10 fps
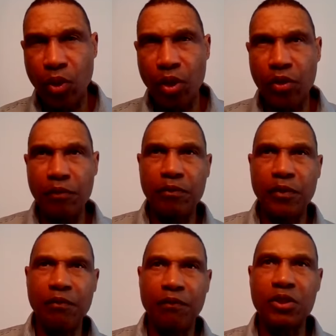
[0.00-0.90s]
Well,
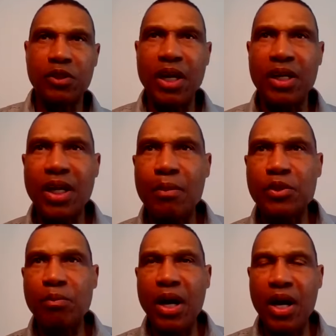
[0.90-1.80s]
the first guy that
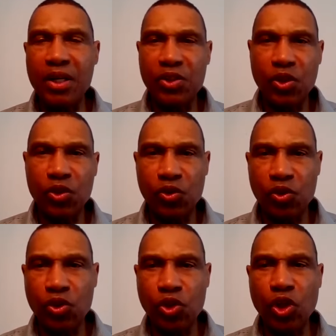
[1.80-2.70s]
comes to mind is
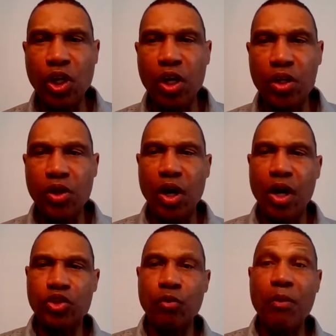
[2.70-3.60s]
just seeing
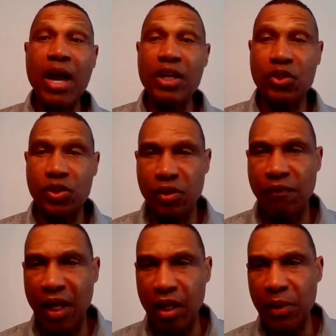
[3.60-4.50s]
Tremaine's
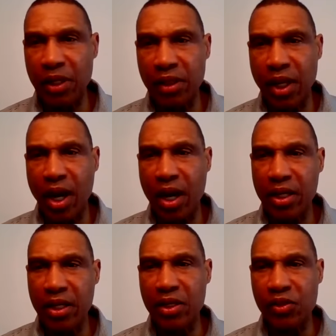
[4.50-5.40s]
development
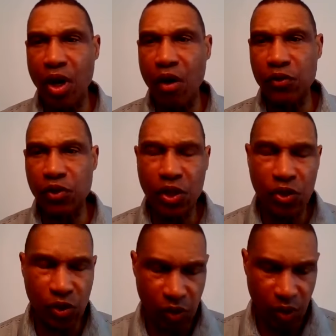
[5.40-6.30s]
in this
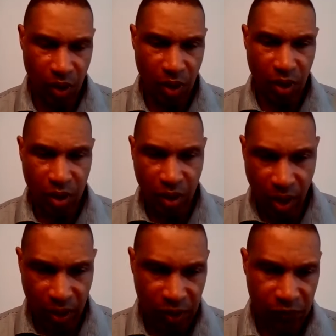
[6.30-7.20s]
offseason,
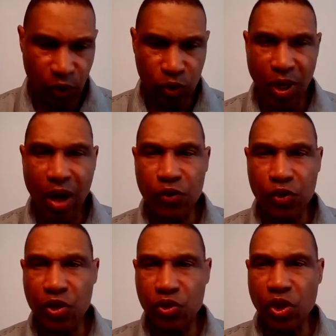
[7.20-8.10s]
this virtual
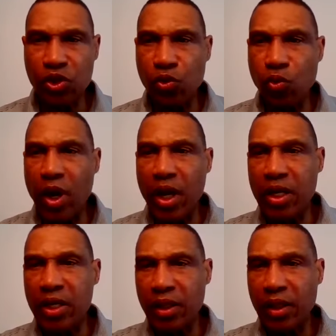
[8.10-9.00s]
offseason, just the
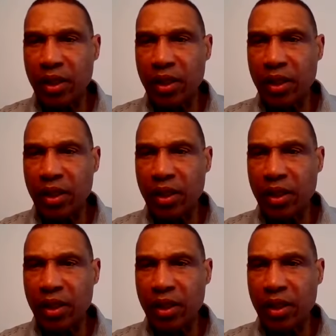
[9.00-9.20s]
way